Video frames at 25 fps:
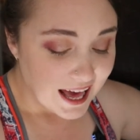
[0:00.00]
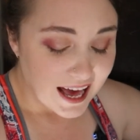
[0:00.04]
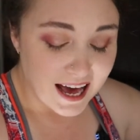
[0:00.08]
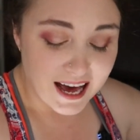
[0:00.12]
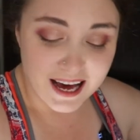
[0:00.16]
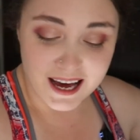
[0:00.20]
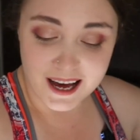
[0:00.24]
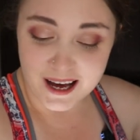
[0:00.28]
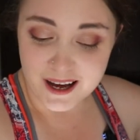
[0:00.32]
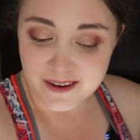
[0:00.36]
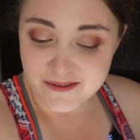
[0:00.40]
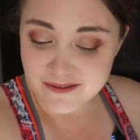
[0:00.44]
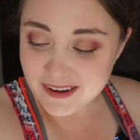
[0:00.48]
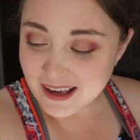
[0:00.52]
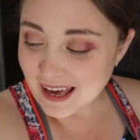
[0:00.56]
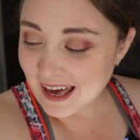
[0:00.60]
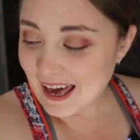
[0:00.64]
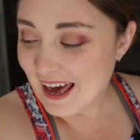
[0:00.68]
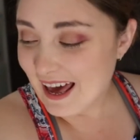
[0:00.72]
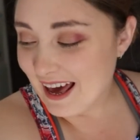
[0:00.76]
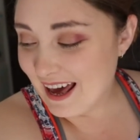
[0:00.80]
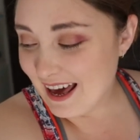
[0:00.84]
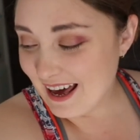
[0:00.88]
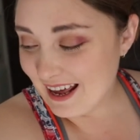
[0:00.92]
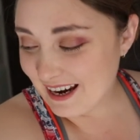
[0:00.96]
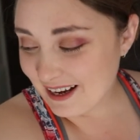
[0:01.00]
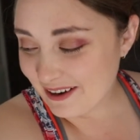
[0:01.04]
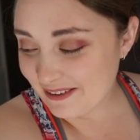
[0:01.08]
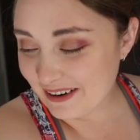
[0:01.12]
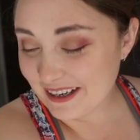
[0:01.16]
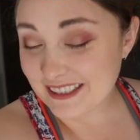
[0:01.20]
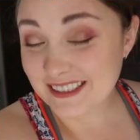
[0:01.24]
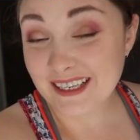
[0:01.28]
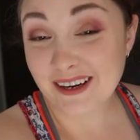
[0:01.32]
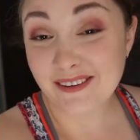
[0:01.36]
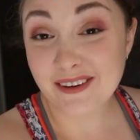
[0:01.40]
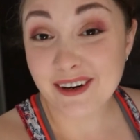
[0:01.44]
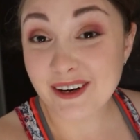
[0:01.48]

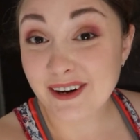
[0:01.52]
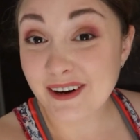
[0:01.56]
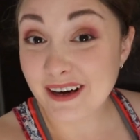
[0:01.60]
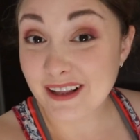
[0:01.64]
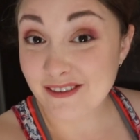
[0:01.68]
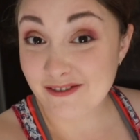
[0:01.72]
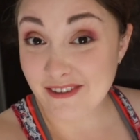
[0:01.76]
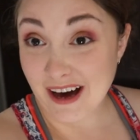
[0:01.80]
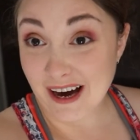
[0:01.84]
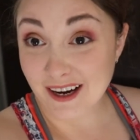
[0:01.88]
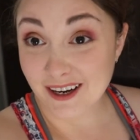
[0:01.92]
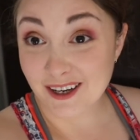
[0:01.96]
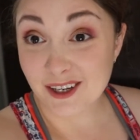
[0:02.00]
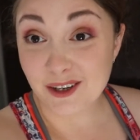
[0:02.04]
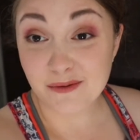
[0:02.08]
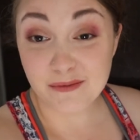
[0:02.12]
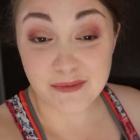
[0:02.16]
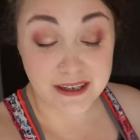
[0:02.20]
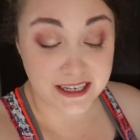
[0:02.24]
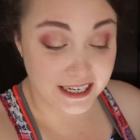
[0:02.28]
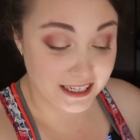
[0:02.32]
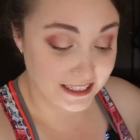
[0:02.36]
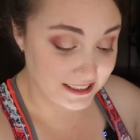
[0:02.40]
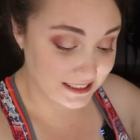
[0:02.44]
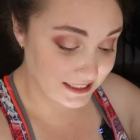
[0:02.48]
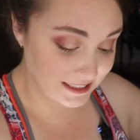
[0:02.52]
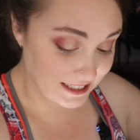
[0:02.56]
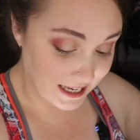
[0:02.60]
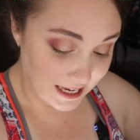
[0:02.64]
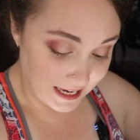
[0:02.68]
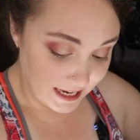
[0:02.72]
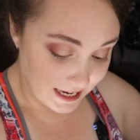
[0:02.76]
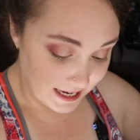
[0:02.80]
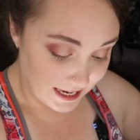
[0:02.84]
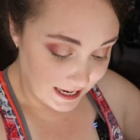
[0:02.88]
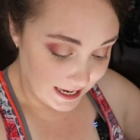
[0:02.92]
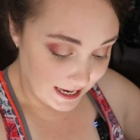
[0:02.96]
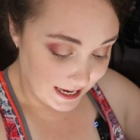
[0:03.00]
Anyways, I'm gonna get the vacuum because
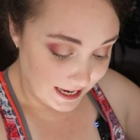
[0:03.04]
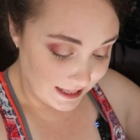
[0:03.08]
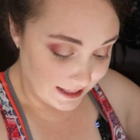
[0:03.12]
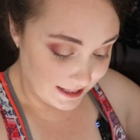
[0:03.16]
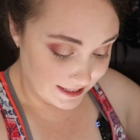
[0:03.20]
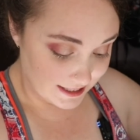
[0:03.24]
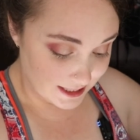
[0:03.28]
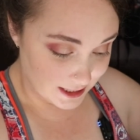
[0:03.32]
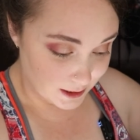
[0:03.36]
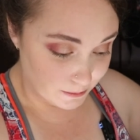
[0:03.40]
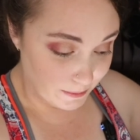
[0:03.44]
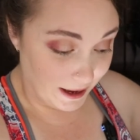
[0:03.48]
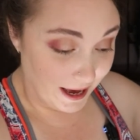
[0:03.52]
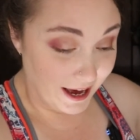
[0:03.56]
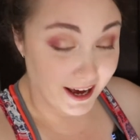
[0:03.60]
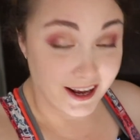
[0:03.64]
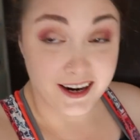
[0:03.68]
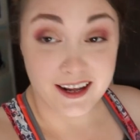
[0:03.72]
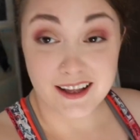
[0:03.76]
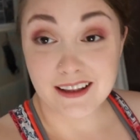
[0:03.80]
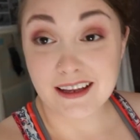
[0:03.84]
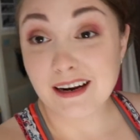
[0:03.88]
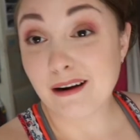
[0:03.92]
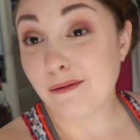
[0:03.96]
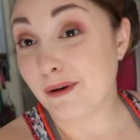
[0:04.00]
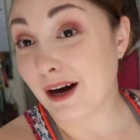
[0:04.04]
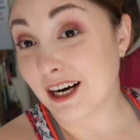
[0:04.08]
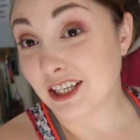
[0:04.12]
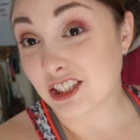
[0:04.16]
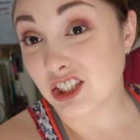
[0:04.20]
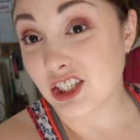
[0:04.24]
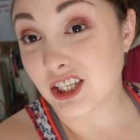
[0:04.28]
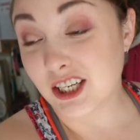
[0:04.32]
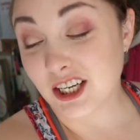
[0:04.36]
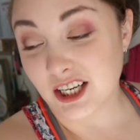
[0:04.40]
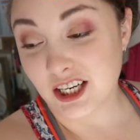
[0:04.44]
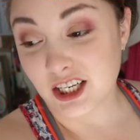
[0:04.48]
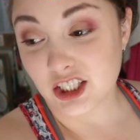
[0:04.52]
this is bad, and then I'm
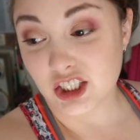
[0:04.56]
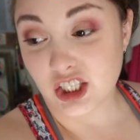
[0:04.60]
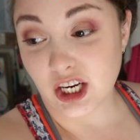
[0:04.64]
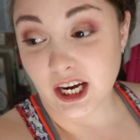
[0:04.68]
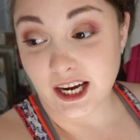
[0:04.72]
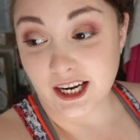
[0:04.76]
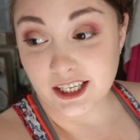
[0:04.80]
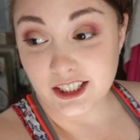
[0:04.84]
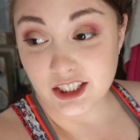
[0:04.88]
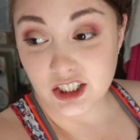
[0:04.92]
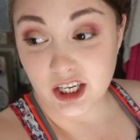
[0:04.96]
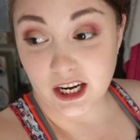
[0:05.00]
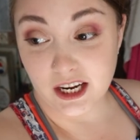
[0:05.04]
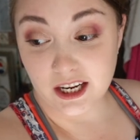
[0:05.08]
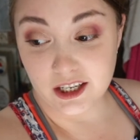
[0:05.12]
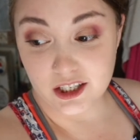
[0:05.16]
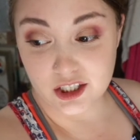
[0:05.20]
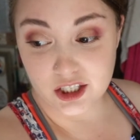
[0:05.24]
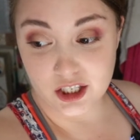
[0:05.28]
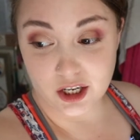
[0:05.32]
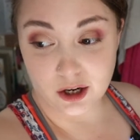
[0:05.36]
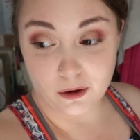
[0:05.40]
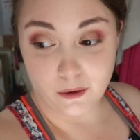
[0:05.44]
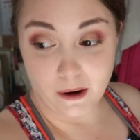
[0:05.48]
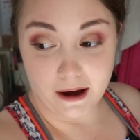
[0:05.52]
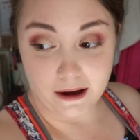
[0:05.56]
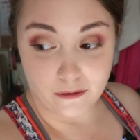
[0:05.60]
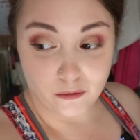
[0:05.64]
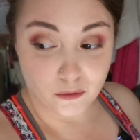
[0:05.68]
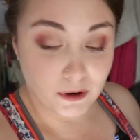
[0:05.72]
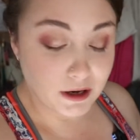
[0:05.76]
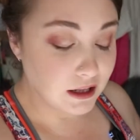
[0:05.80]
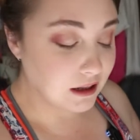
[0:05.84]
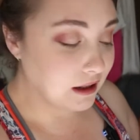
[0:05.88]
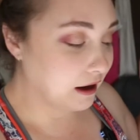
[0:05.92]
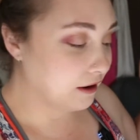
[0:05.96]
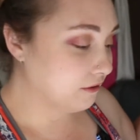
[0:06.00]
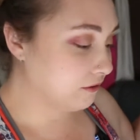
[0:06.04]
actually gonna change into a
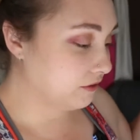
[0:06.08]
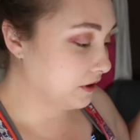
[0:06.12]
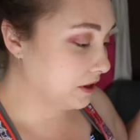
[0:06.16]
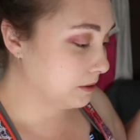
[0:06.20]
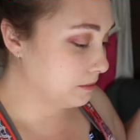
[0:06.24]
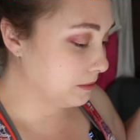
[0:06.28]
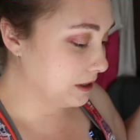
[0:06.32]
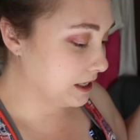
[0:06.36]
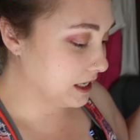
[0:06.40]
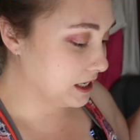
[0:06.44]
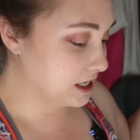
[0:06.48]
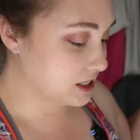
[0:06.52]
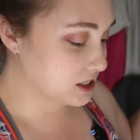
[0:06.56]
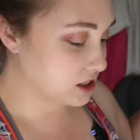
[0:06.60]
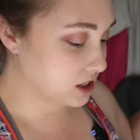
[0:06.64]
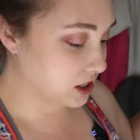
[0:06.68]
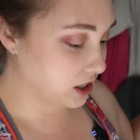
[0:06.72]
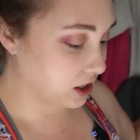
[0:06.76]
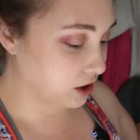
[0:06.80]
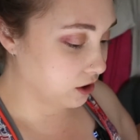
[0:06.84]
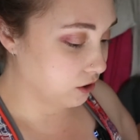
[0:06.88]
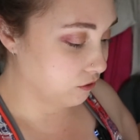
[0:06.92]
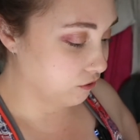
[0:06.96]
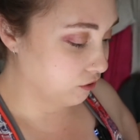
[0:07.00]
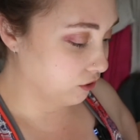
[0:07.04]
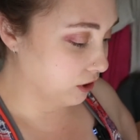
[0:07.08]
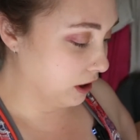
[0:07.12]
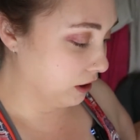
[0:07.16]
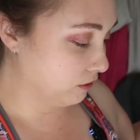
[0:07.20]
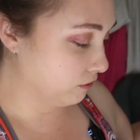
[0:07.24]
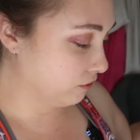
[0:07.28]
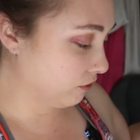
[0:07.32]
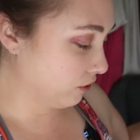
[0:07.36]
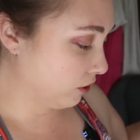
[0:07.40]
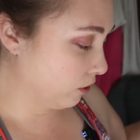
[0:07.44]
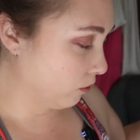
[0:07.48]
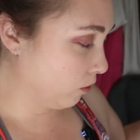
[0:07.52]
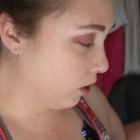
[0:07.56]
real outfit because we're gonna go
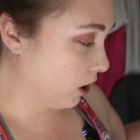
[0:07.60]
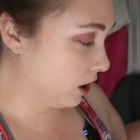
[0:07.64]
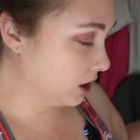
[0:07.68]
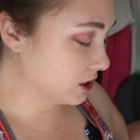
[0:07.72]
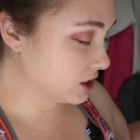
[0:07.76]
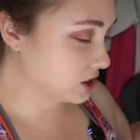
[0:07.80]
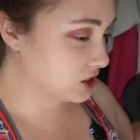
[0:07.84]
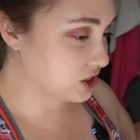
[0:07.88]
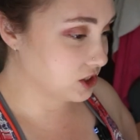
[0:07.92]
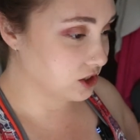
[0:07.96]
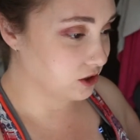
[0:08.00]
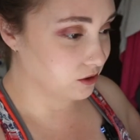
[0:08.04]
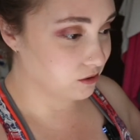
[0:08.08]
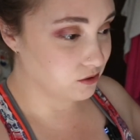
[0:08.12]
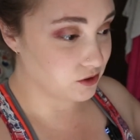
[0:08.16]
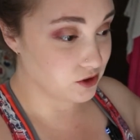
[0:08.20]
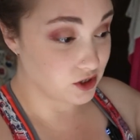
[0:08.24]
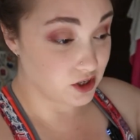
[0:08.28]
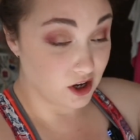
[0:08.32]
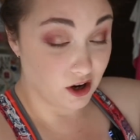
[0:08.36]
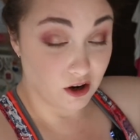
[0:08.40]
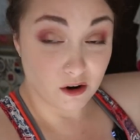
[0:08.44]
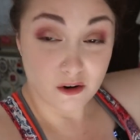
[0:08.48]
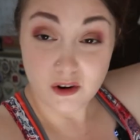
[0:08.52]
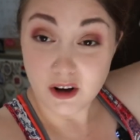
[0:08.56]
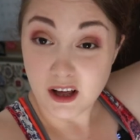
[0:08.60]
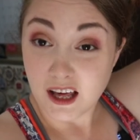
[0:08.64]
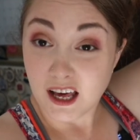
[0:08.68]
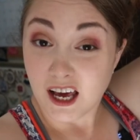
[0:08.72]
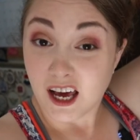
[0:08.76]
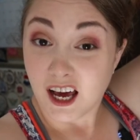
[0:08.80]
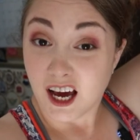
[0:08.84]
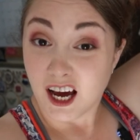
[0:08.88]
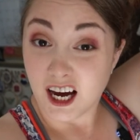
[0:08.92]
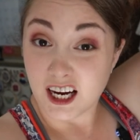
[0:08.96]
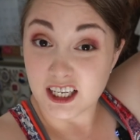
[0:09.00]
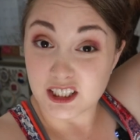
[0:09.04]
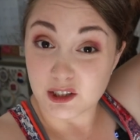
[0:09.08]
out for a walk soon, so
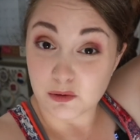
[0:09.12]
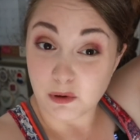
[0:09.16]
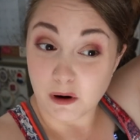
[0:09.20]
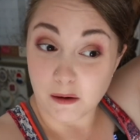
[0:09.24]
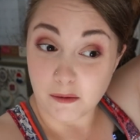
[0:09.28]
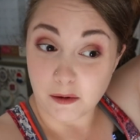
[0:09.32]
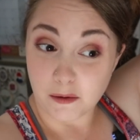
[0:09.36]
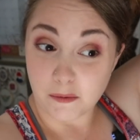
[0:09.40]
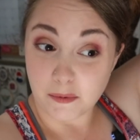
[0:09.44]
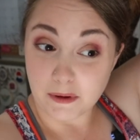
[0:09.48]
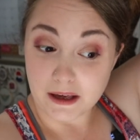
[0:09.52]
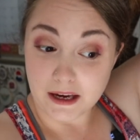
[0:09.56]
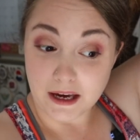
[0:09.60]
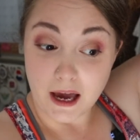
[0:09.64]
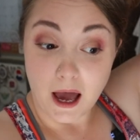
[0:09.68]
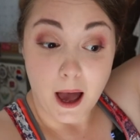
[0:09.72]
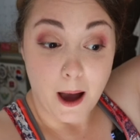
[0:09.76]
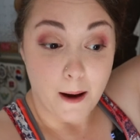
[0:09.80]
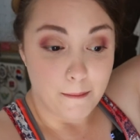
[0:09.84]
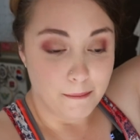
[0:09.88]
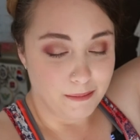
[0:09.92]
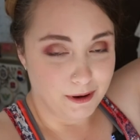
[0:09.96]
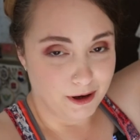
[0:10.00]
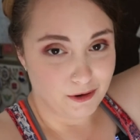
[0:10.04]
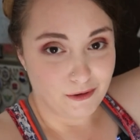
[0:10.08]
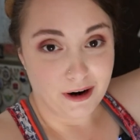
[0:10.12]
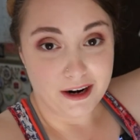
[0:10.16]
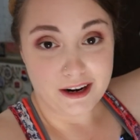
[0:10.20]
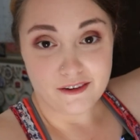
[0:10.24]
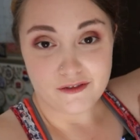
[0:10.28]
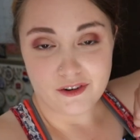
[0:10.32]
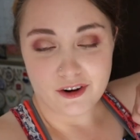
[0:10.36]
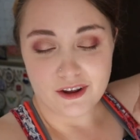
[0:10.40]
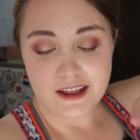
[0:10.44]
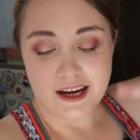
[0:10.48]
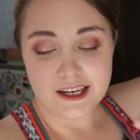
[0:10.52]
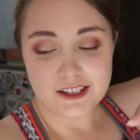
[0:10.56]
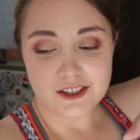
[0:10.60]
I should probably be ready
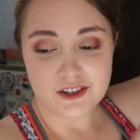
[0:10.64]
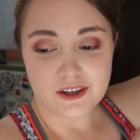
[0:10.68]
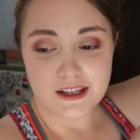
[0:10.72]
for that.